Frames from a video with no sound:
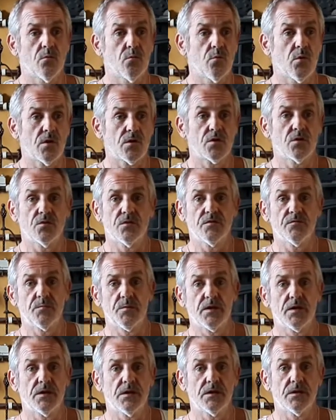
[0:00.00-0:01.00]
what could have
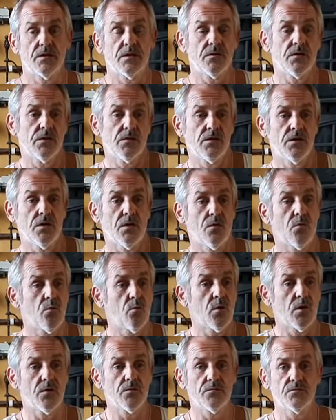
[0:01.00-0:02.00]
been, you know,
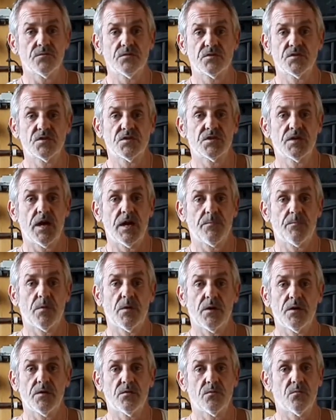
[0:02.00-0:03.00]
one step
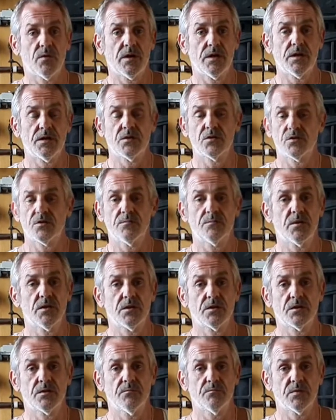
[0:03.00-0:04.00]
either way could have
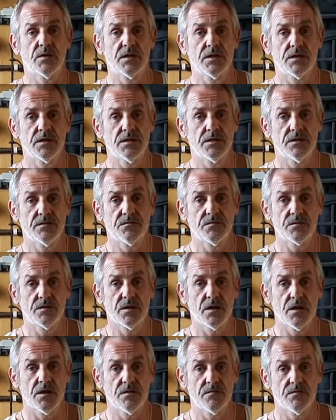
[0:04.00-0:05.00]
been a completely different
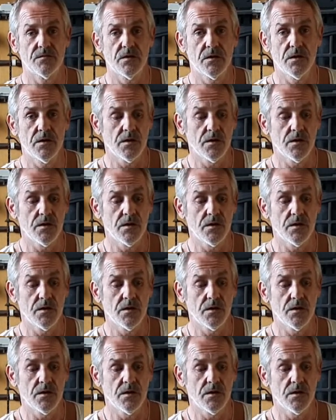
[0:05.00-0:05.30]
life.